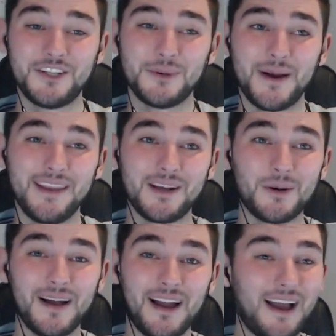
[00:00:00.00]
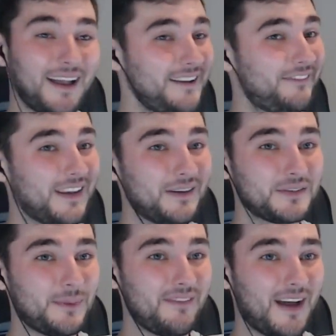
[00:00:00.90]
Kuwait, I didn't think it
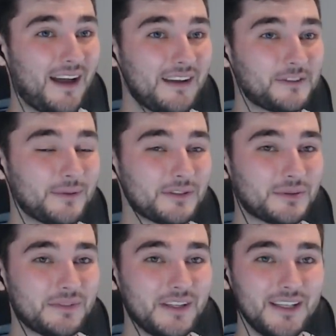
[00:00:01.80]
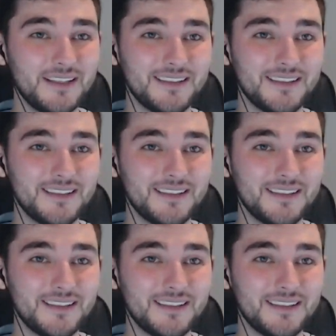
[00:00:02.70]
would be that high, to be honest with